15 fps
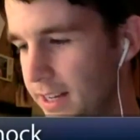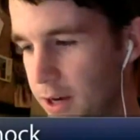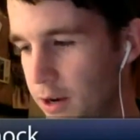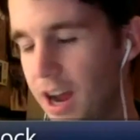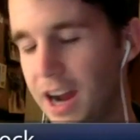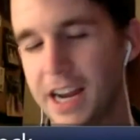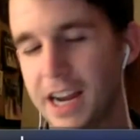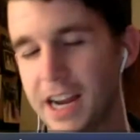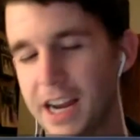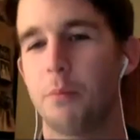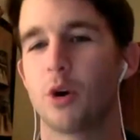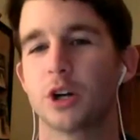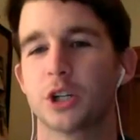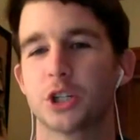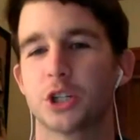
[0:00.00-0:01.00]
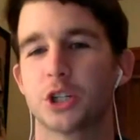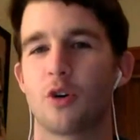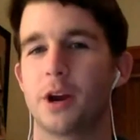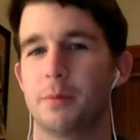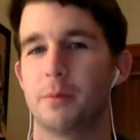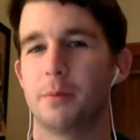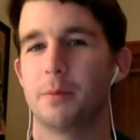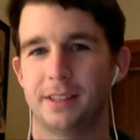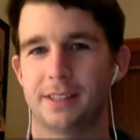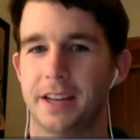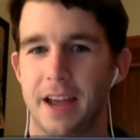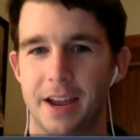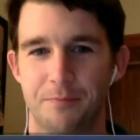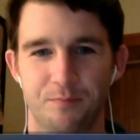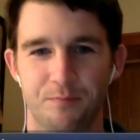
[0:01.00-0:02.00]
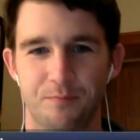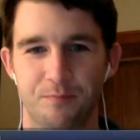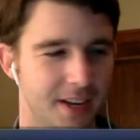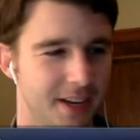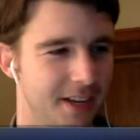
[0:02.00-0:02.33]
And I got one more story about that day.